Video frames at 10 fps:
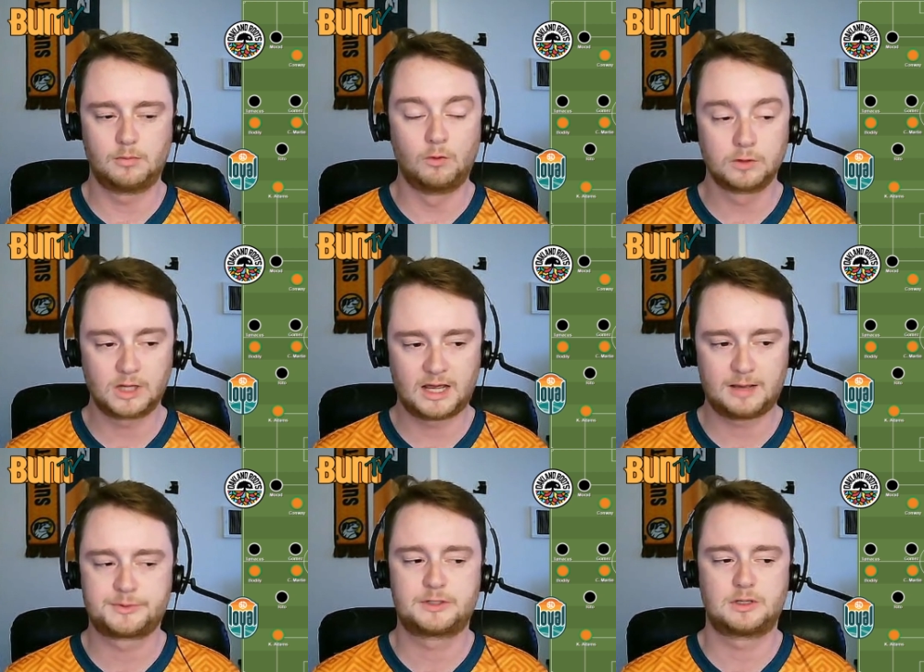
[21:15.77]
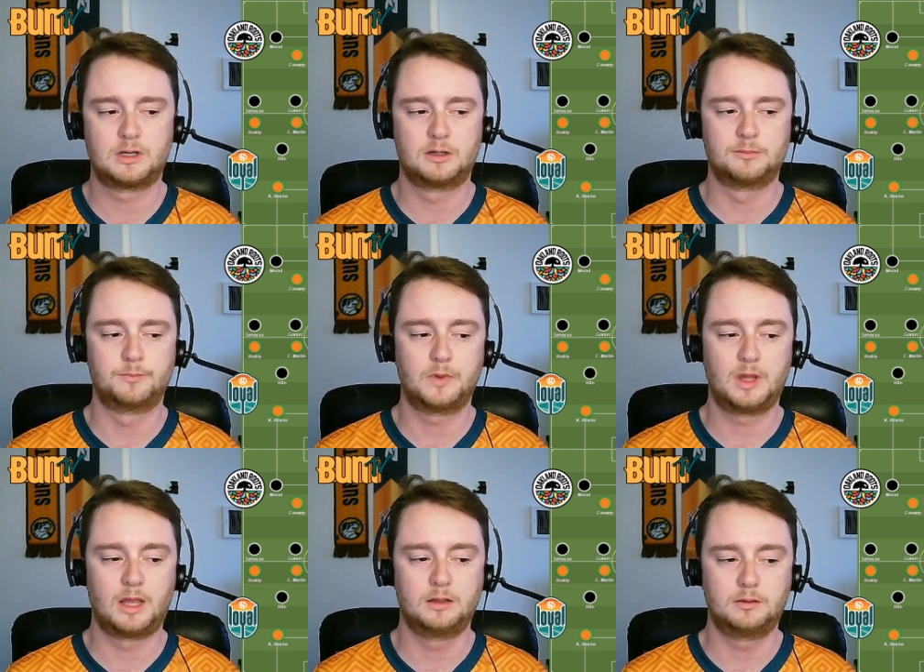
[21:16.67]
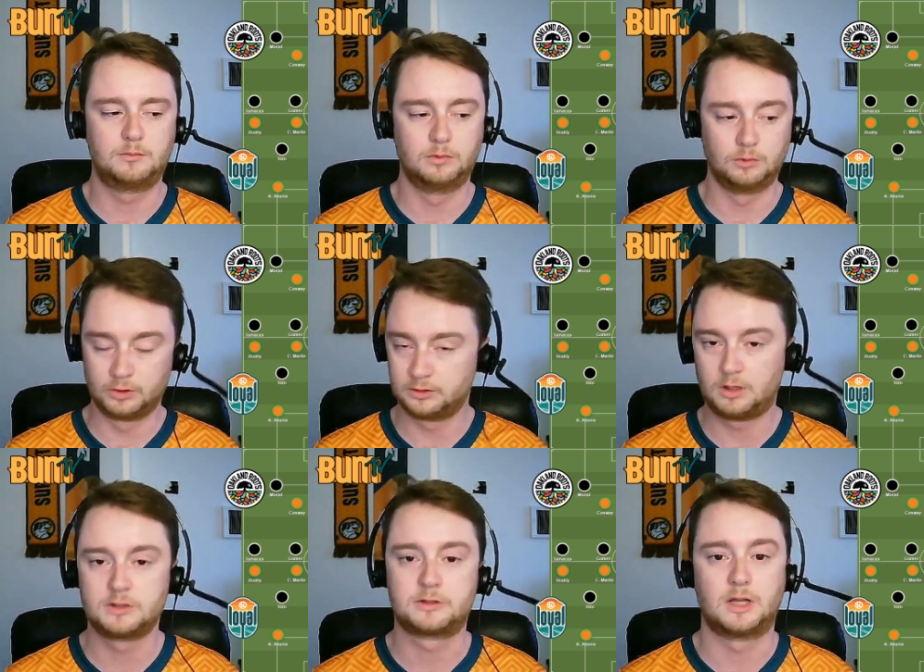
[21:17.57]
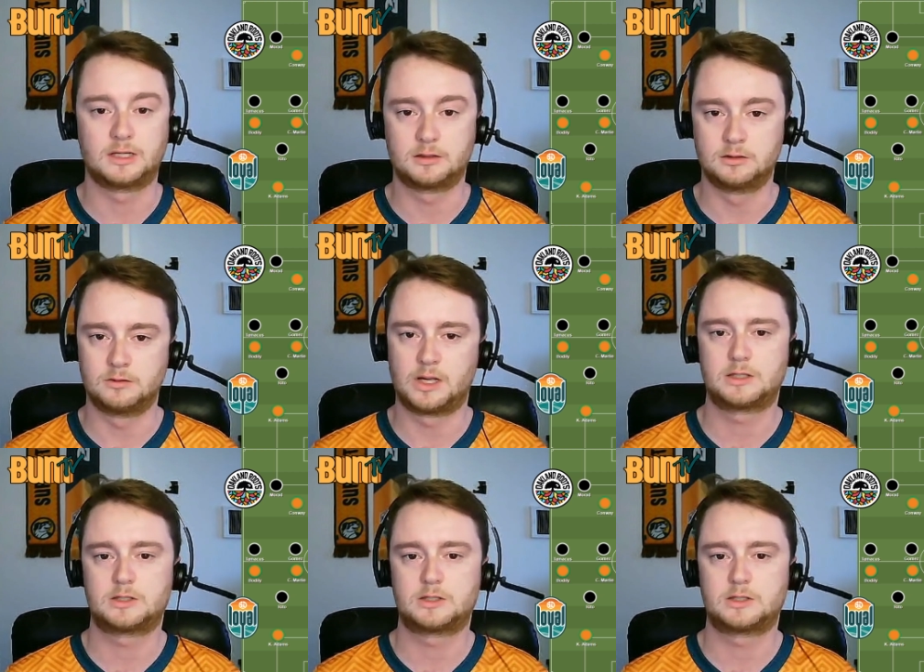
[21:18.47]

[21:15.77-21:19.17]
overlaps. Um, and Loyal also like to do that.